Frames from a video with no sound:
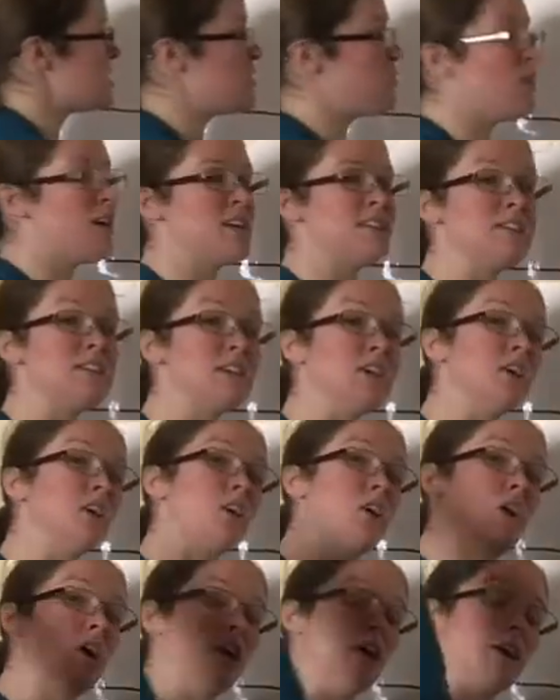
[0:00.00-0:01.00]
I sing
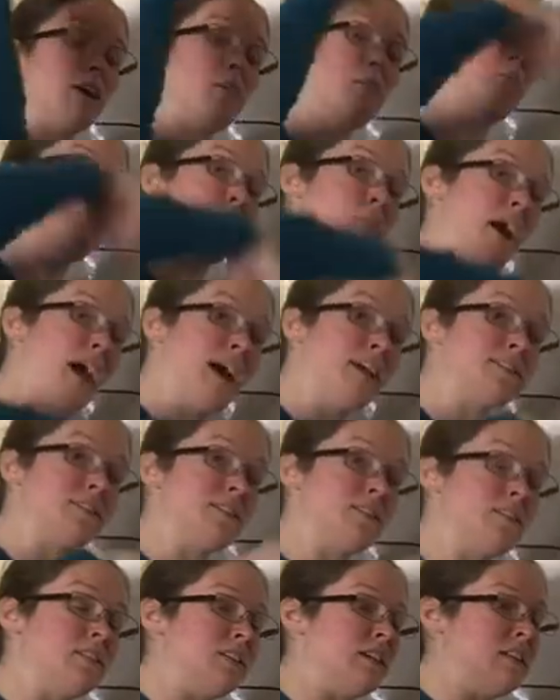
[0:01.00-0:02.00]
our
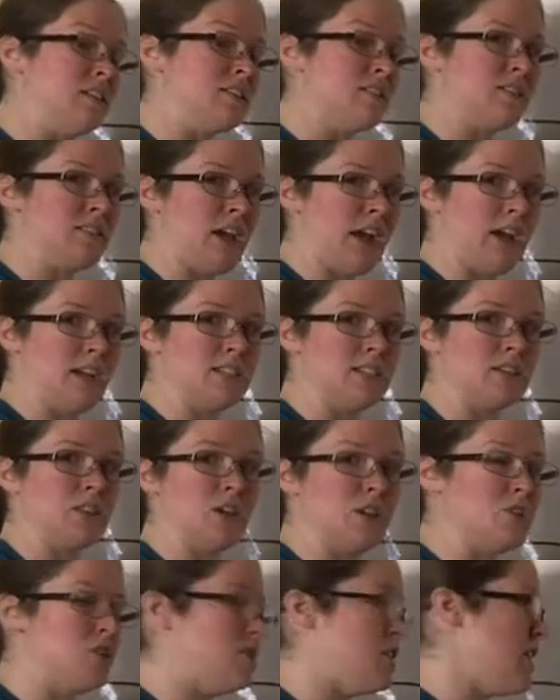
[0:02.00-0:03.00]
masculine second
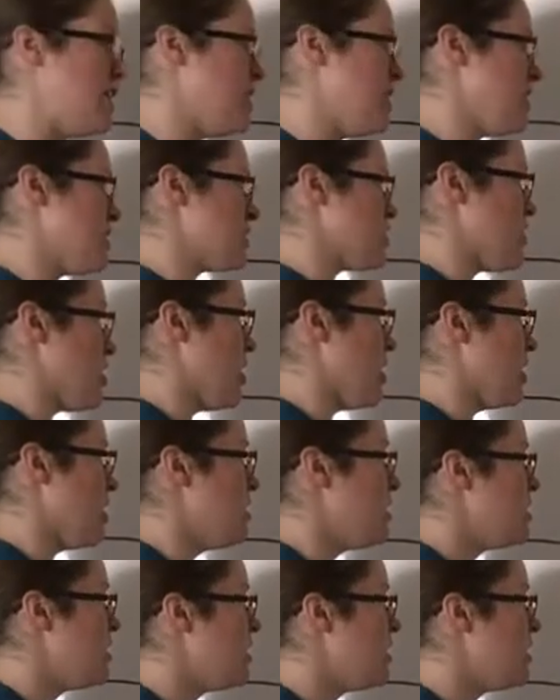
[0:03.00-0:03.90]
declension ending song,